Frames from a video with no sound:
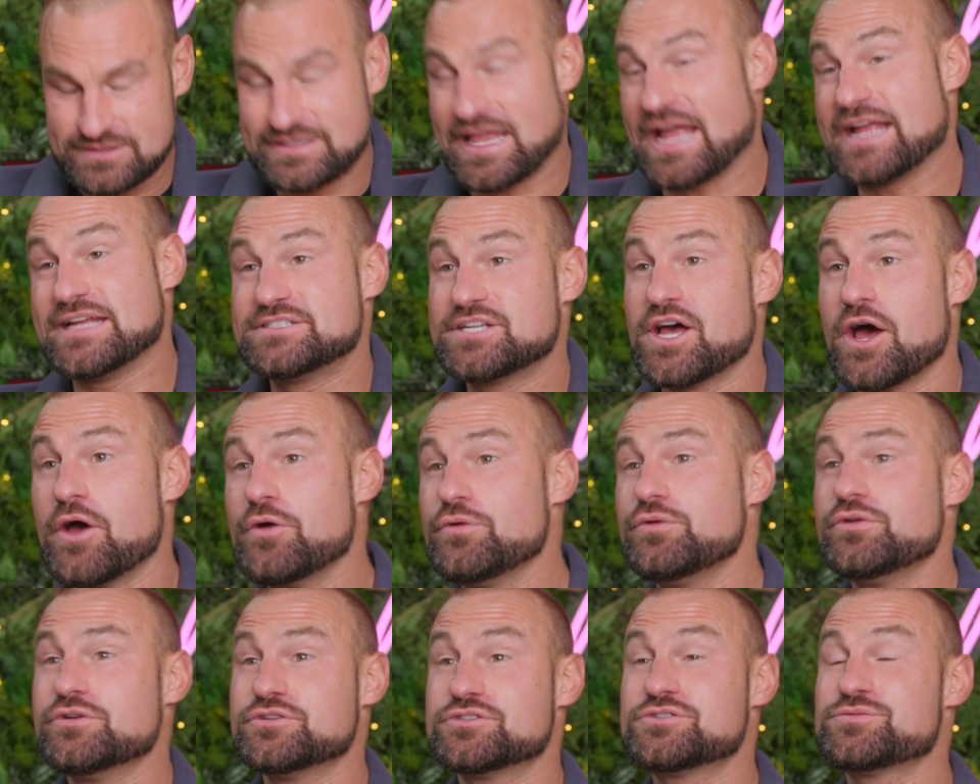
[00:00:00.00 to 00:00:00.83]

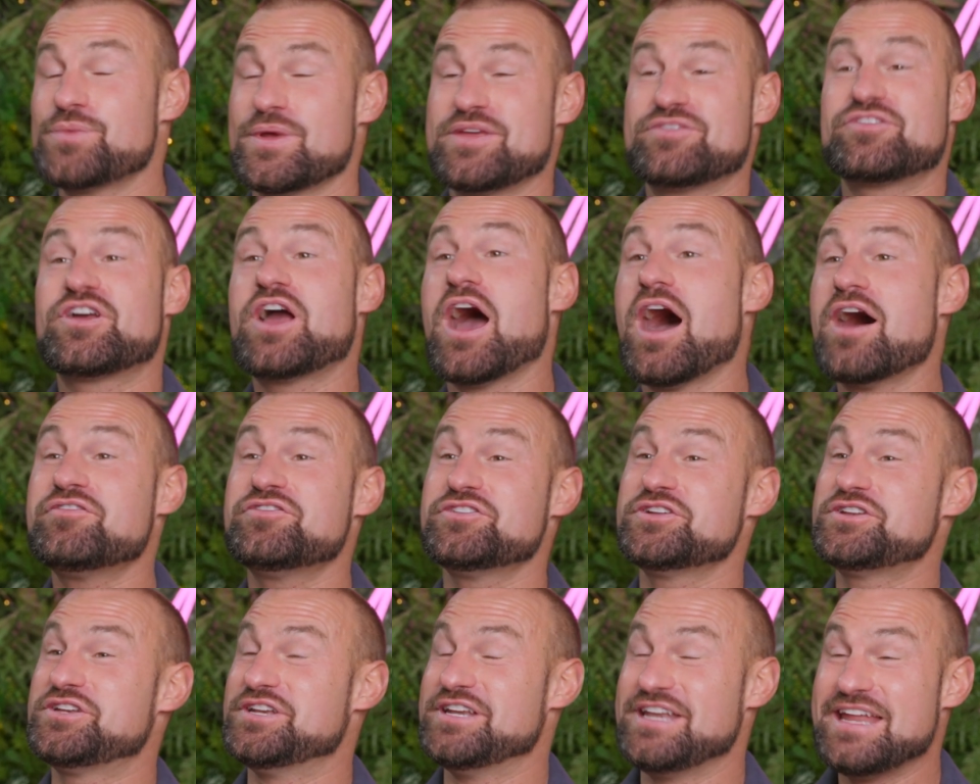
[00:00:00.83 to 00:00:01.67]
Daytonas, we've
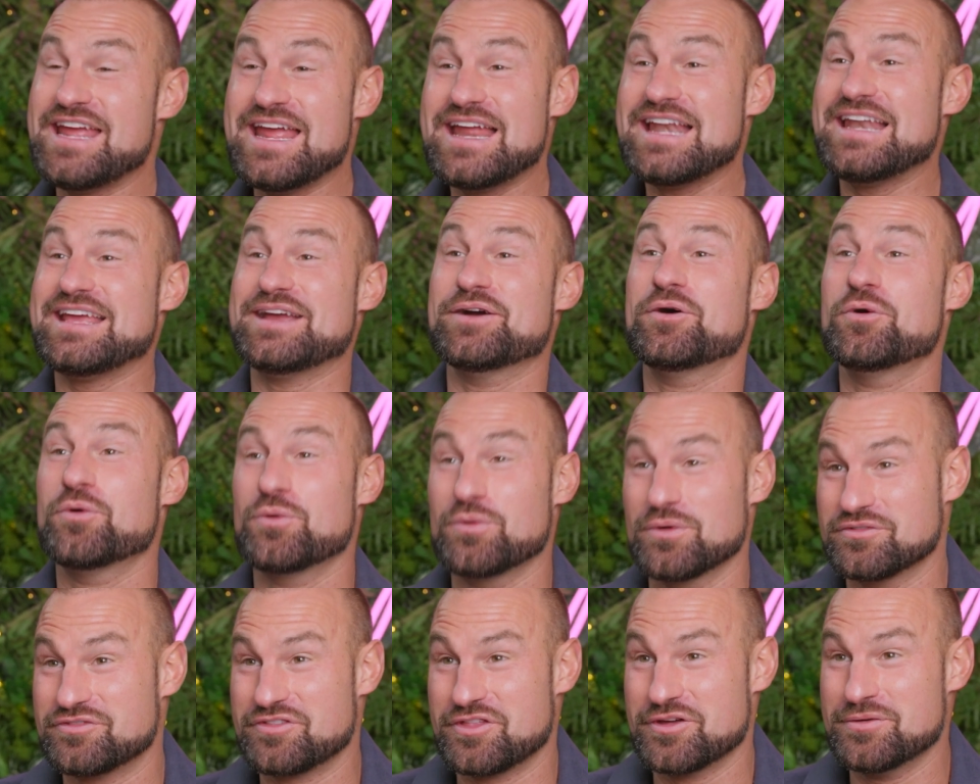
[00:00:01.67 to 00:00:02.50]
covered nearly
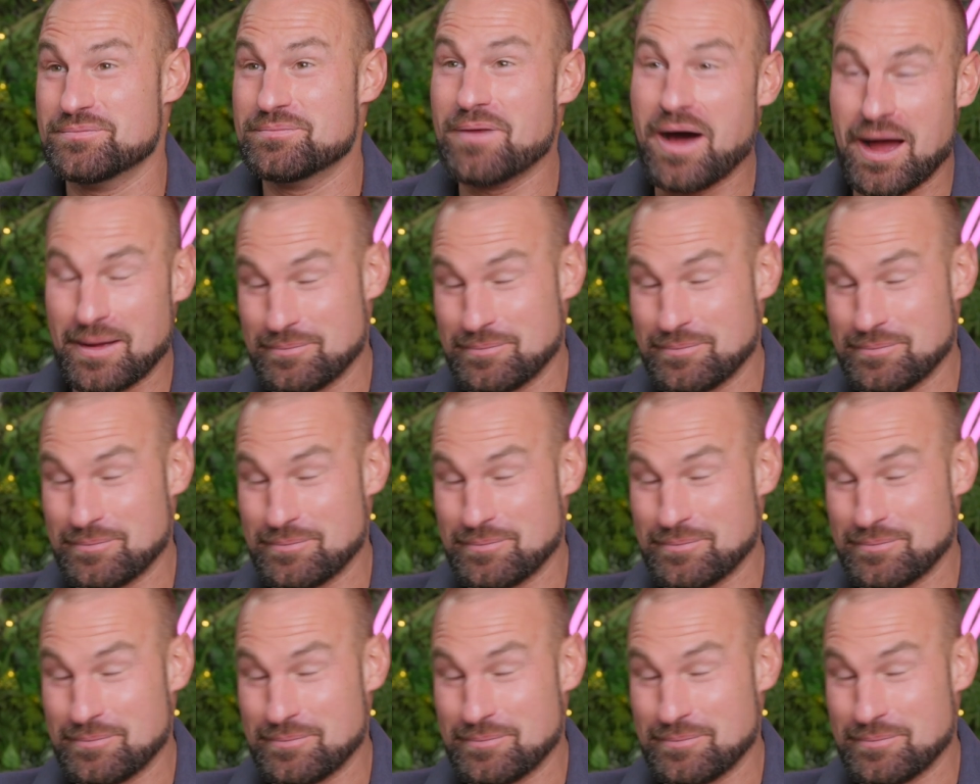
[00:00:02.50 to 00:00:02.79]
all of them.